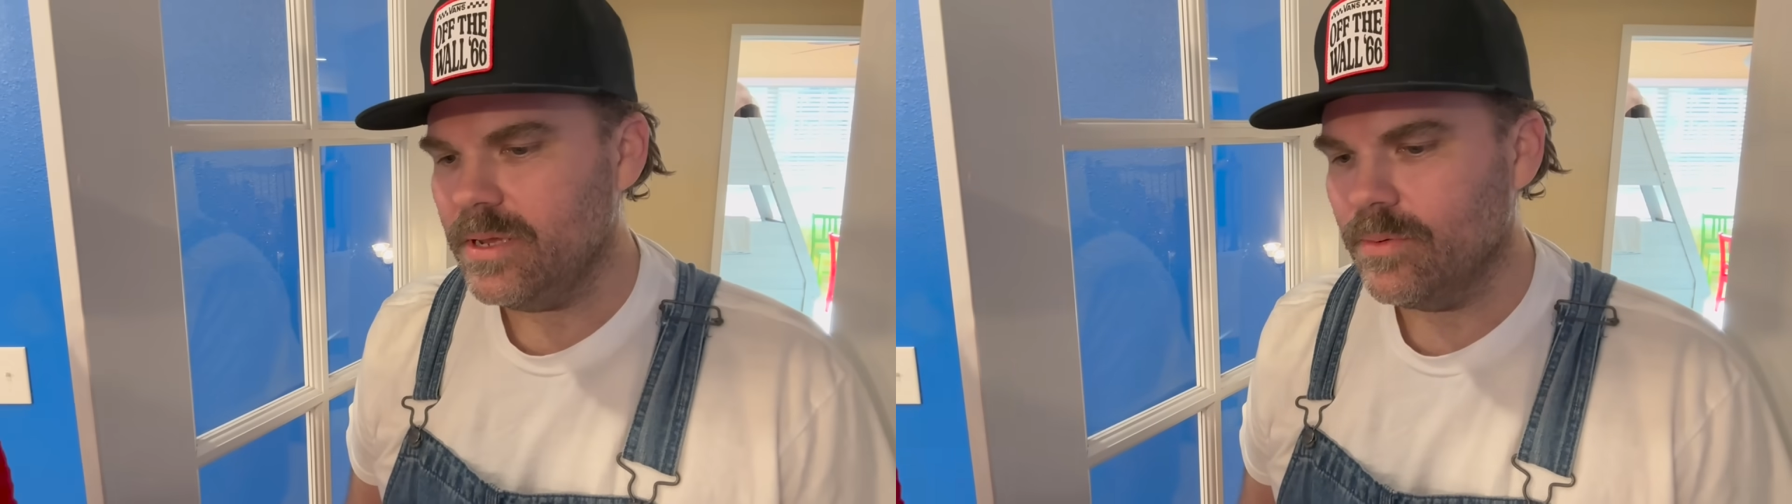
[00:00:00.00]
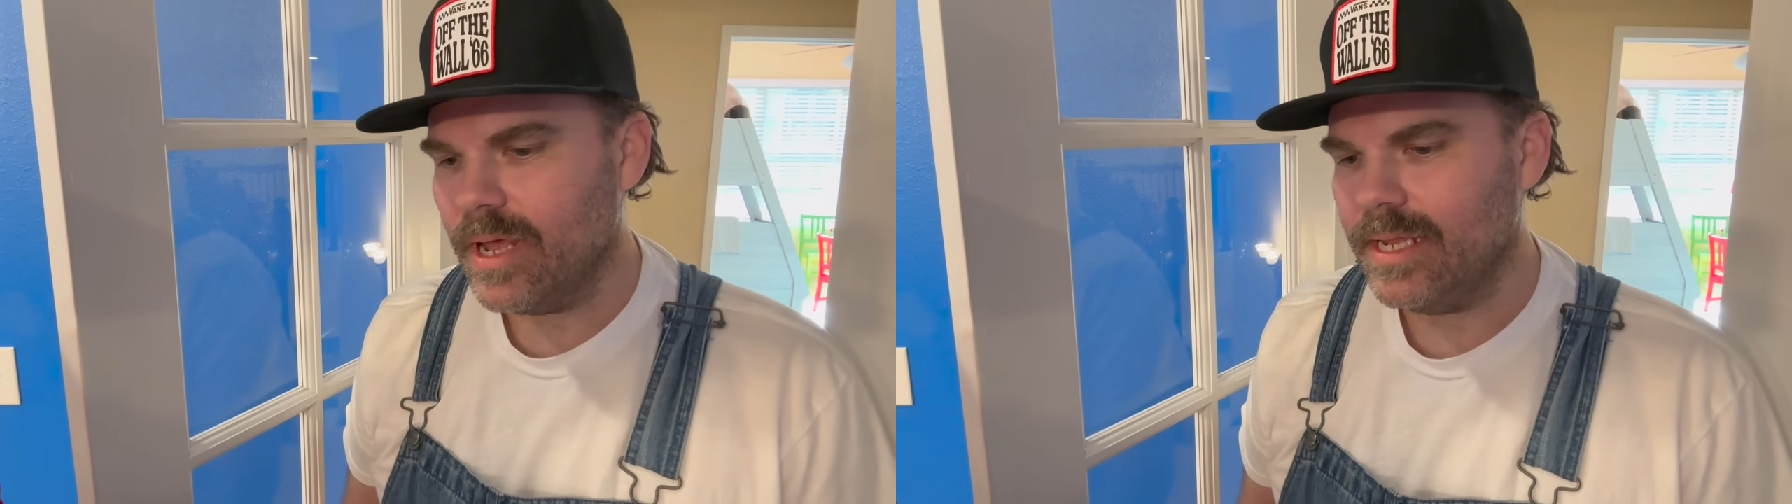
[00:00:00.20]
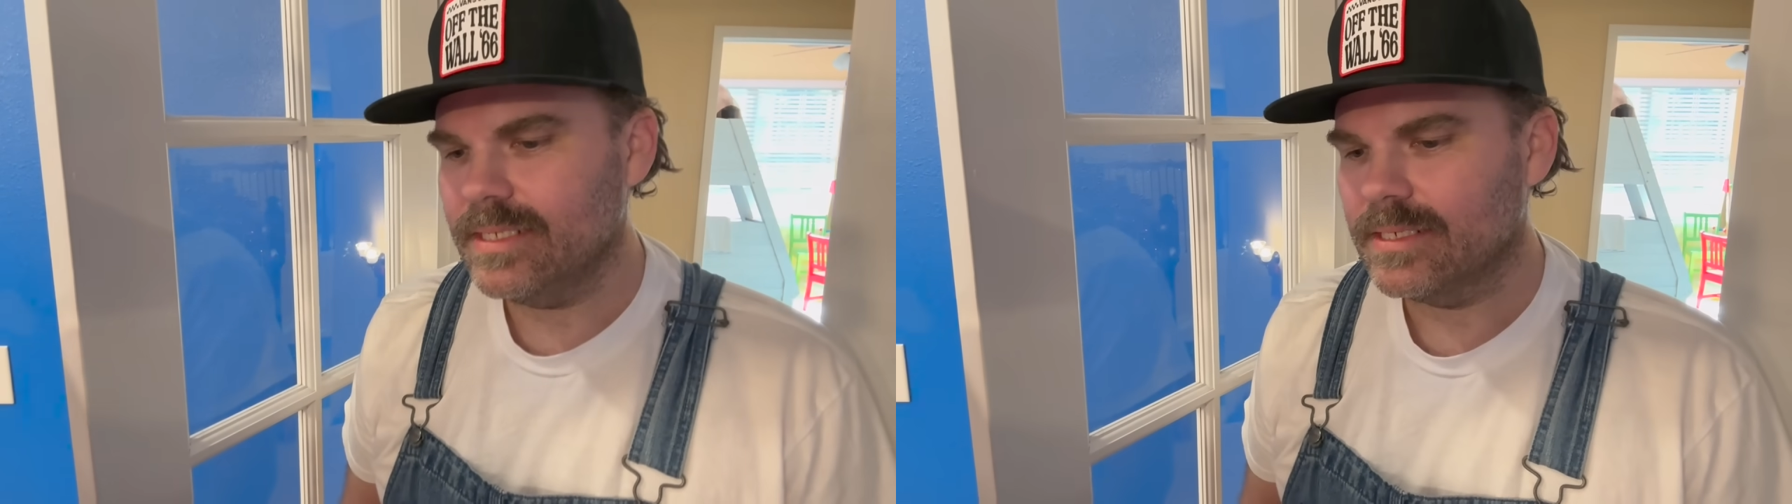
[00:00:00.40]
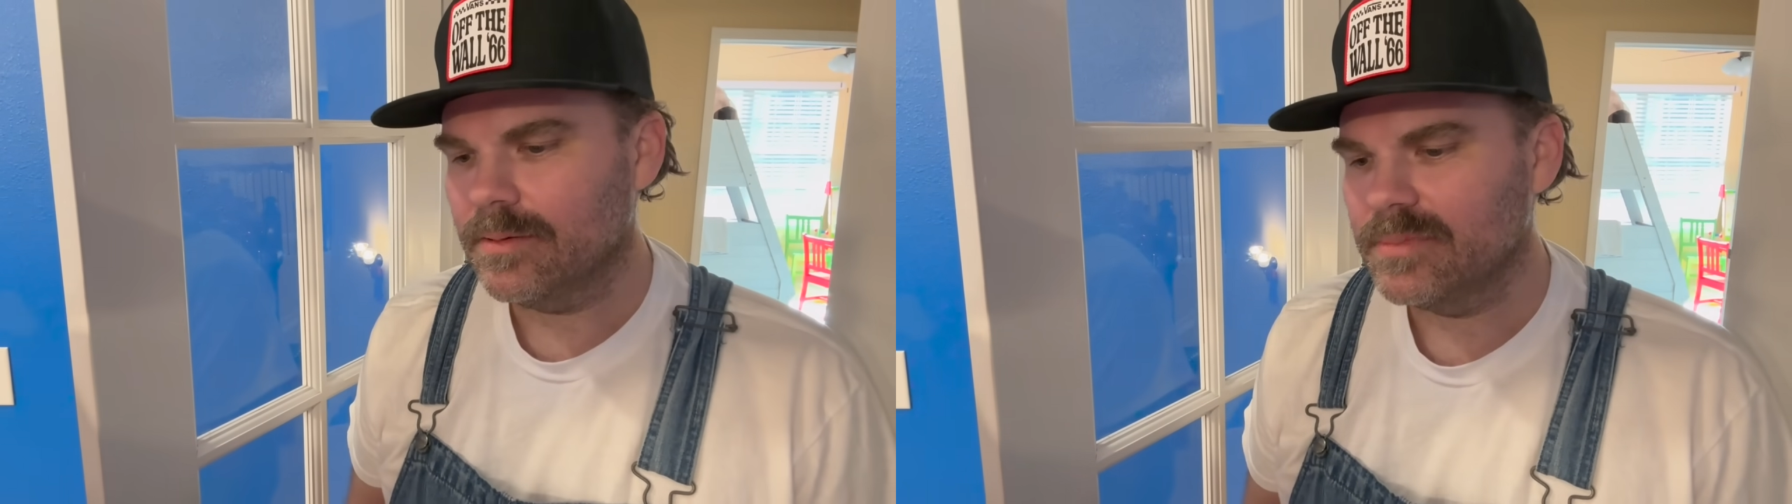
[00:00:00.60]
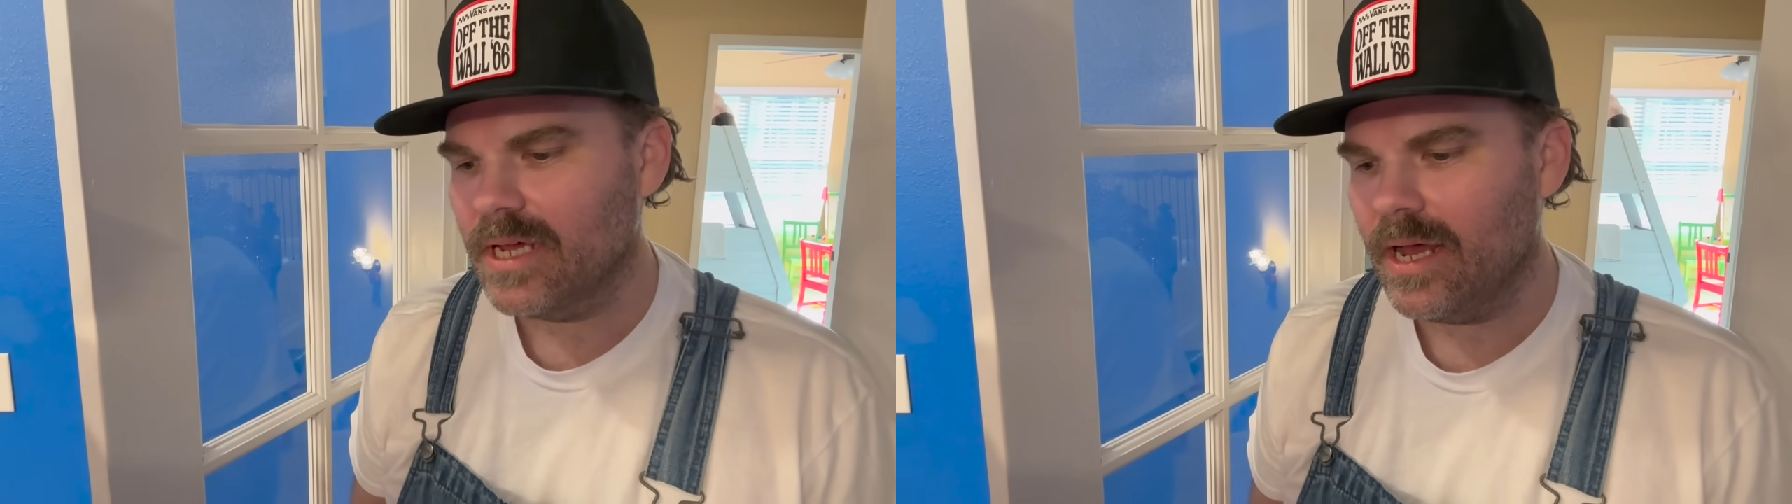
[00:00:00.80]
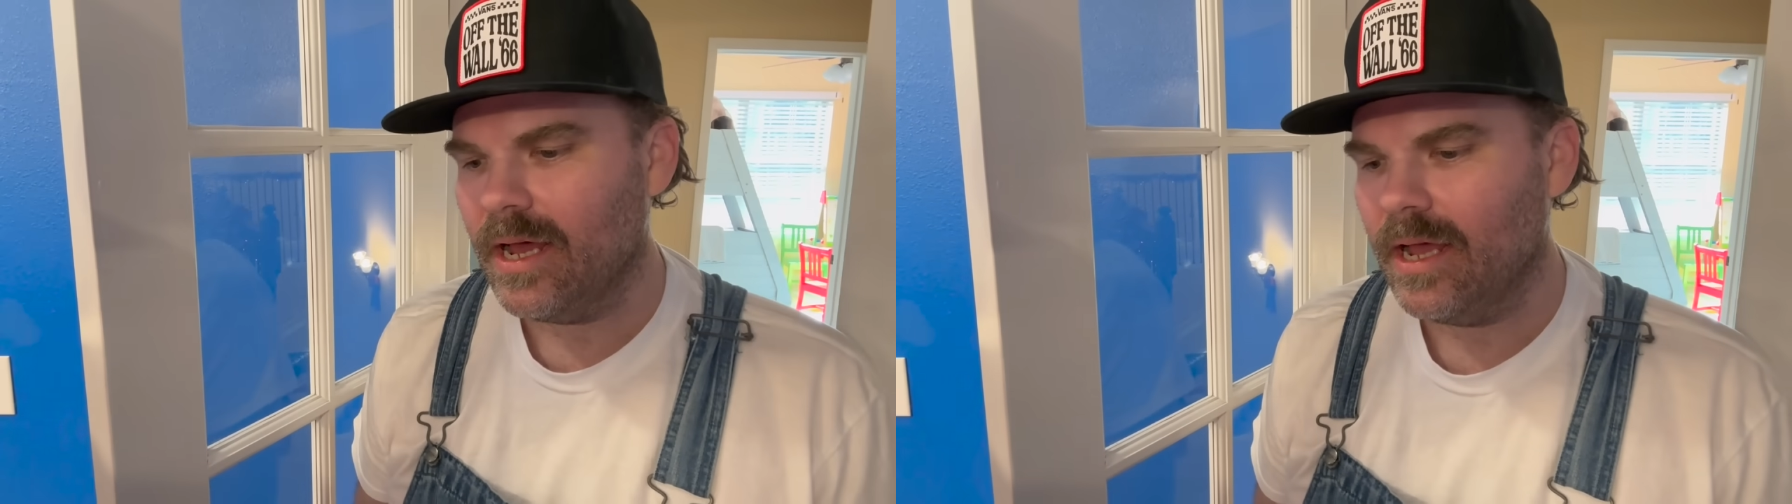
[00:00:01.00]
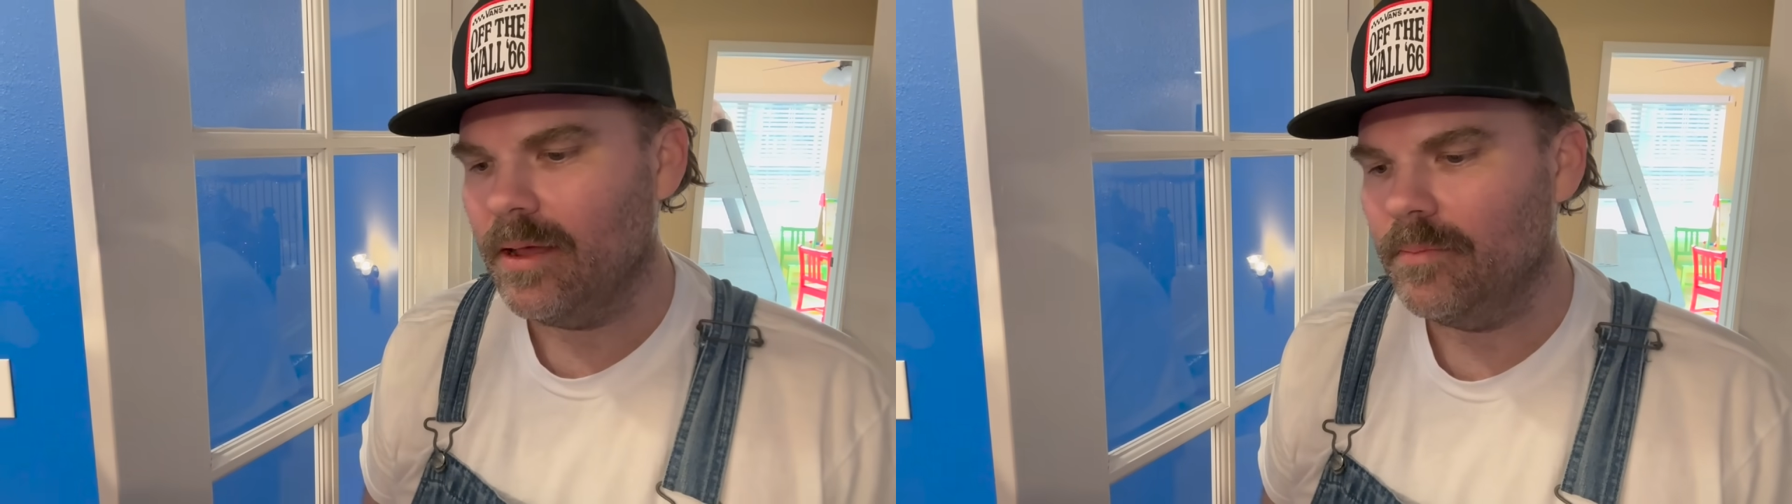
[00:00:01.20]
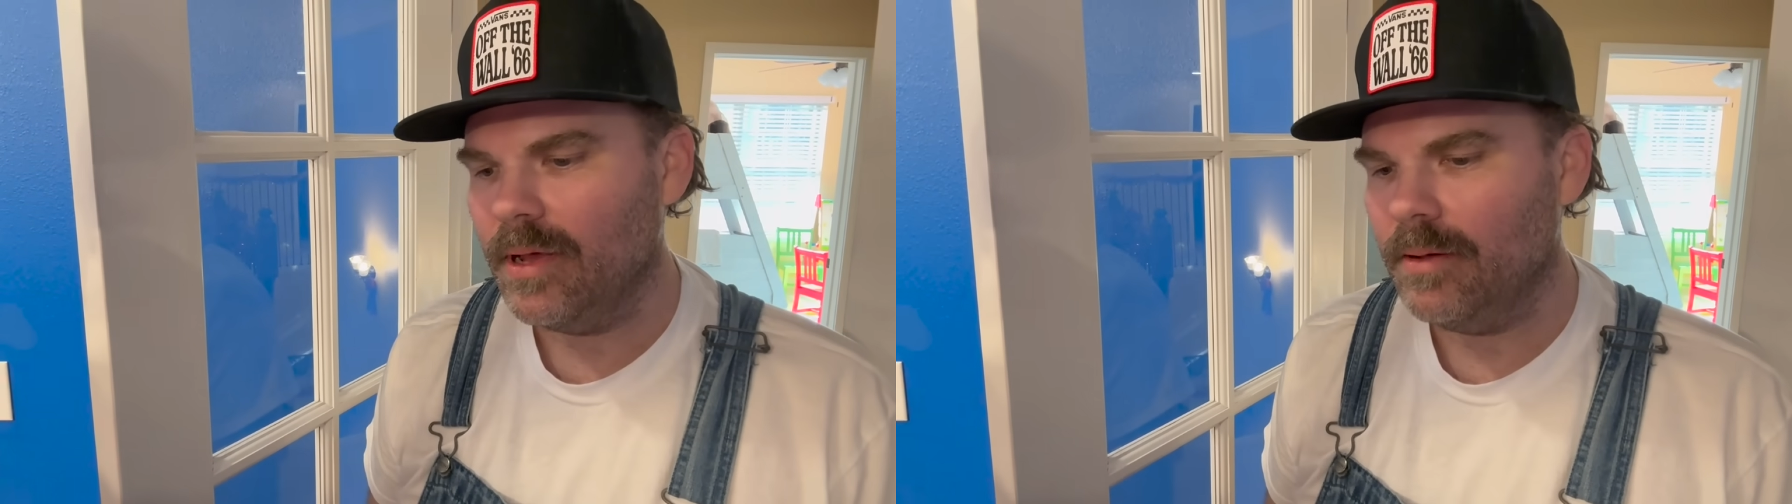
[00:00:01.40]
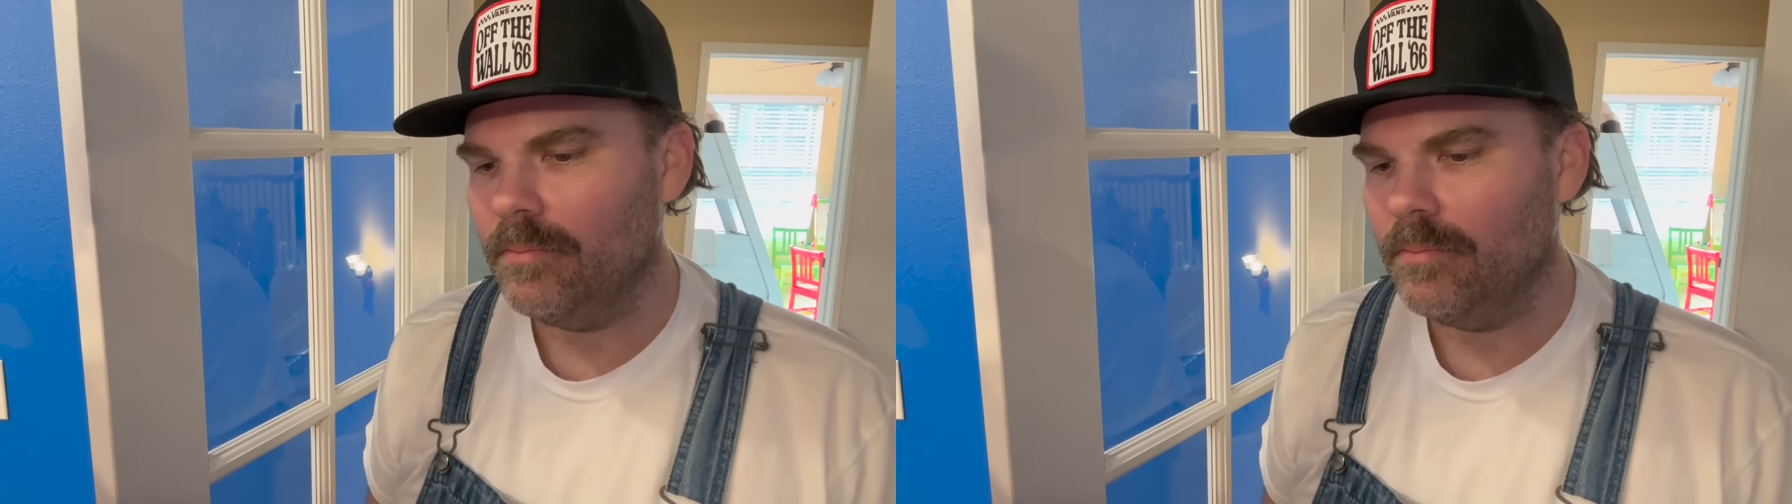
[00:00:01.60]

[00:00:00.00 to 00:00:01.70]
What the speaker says: ready sometime